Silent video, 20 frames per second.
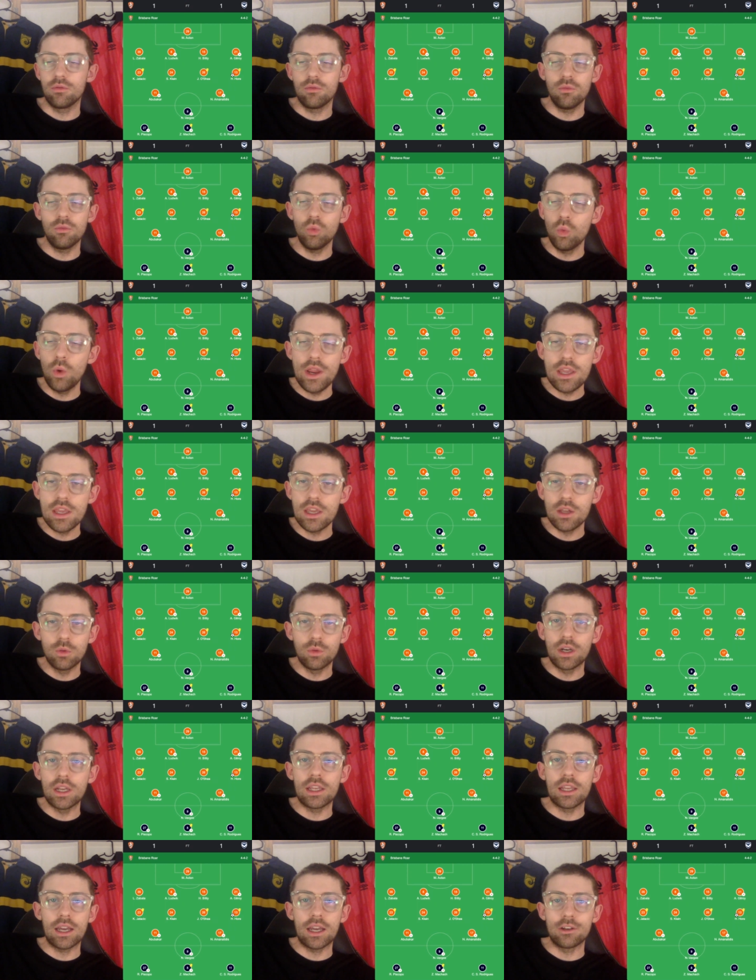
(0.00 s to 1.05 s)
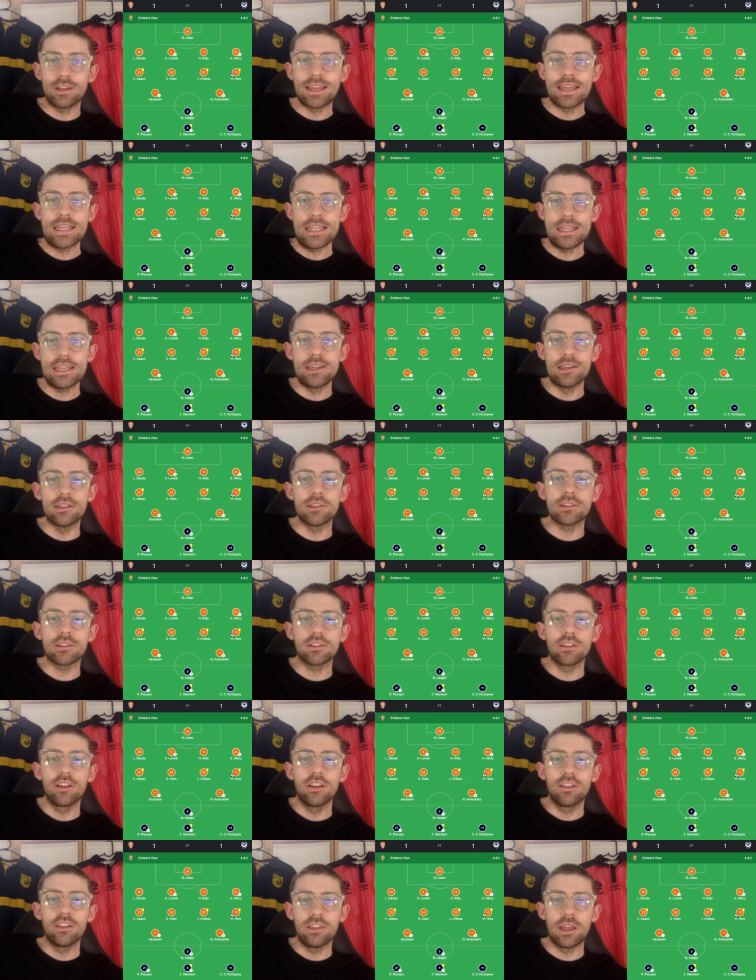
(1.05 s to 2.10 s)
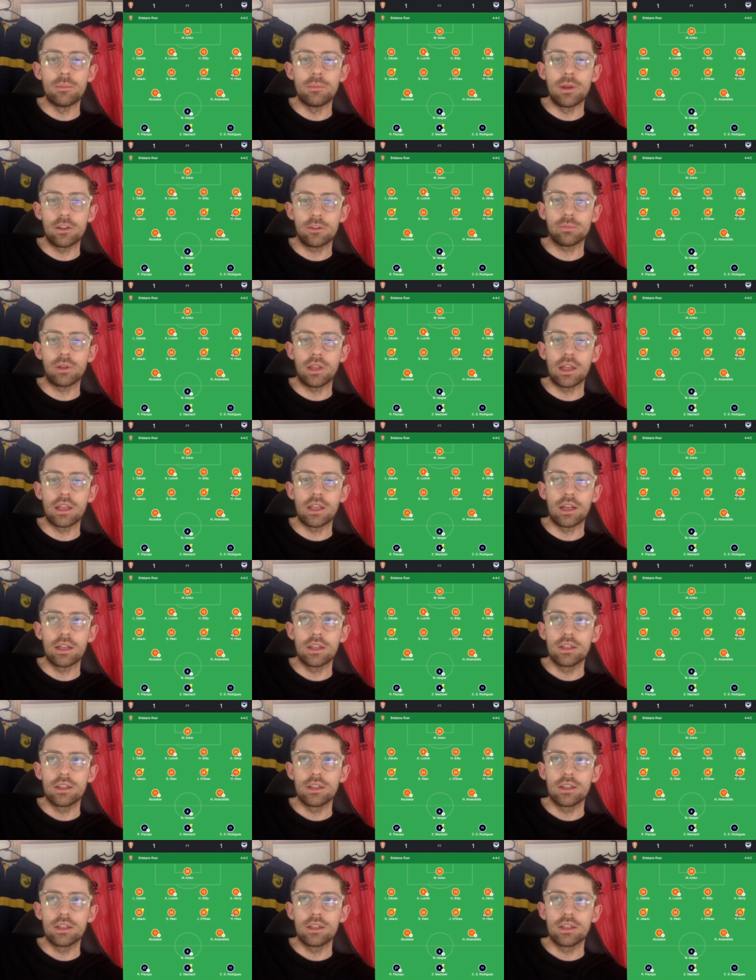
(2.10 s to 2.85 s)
Week in, week out, he is their best player.